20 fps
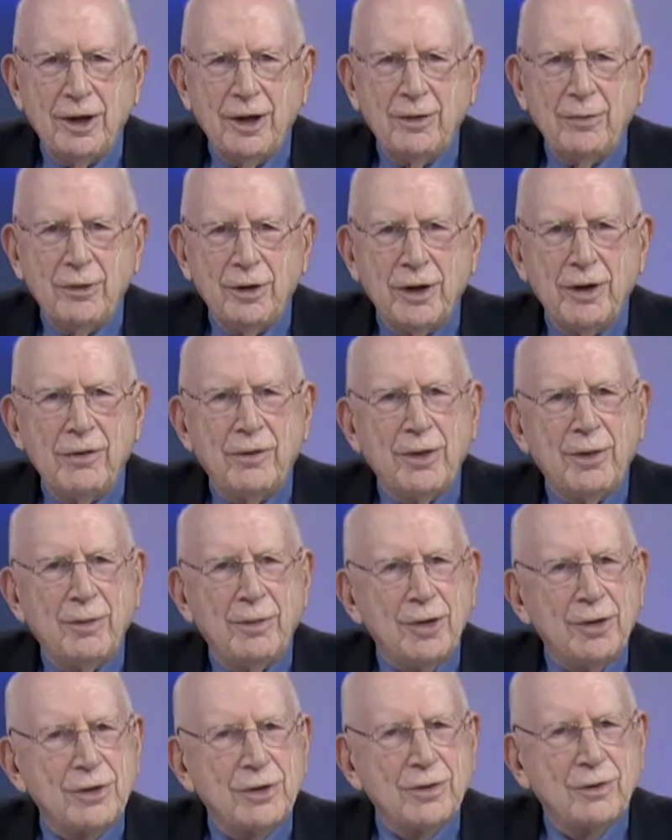and one of the
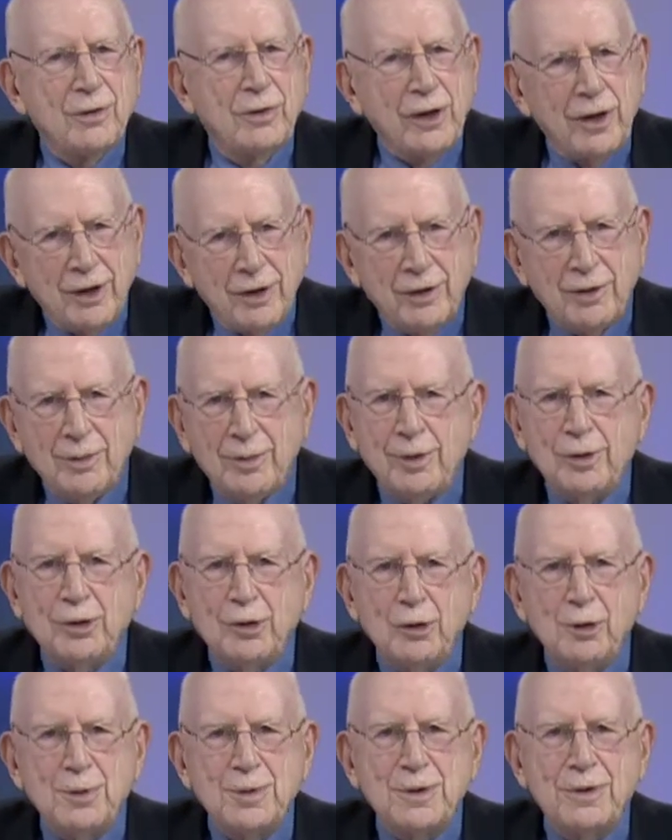most vulnerable
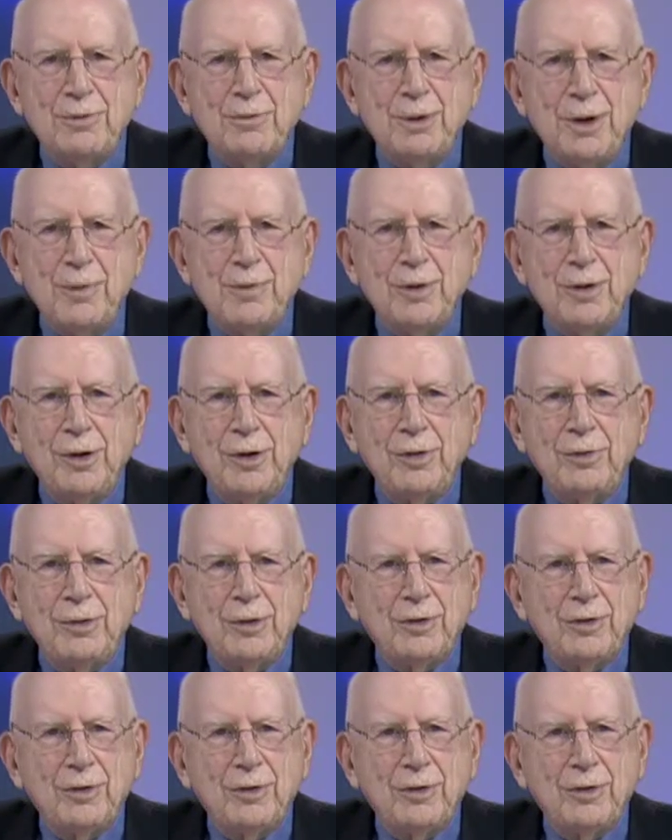groups of people